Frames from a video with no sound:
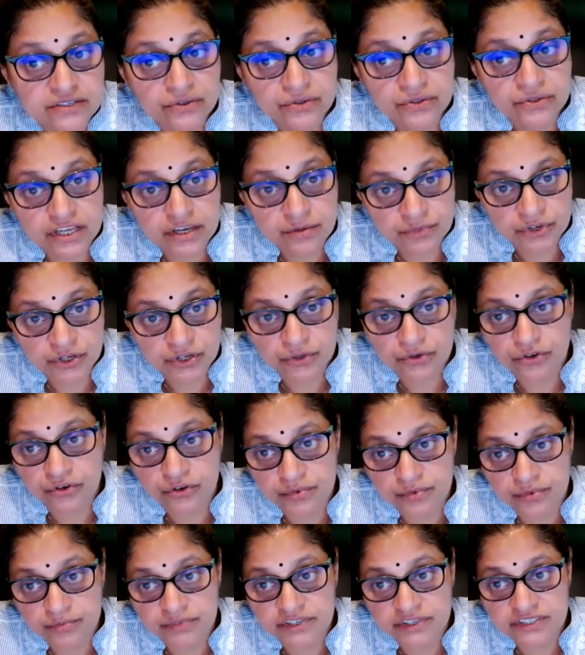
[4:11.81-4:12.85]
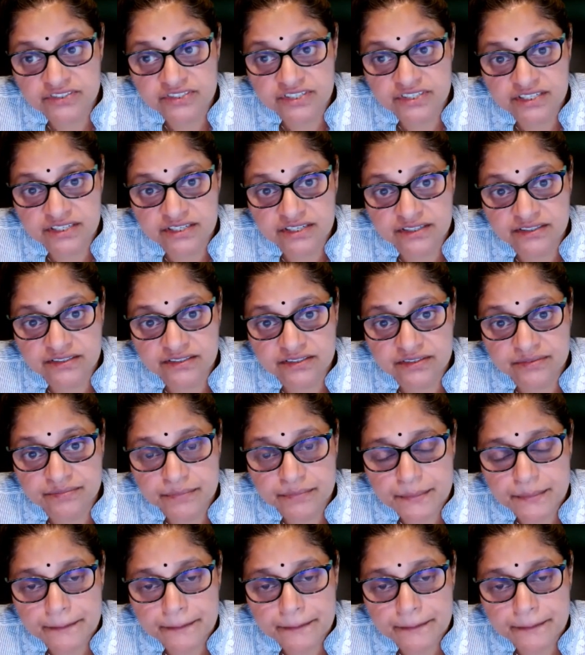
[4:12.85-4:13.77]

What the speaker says: or immunocompromised Indians.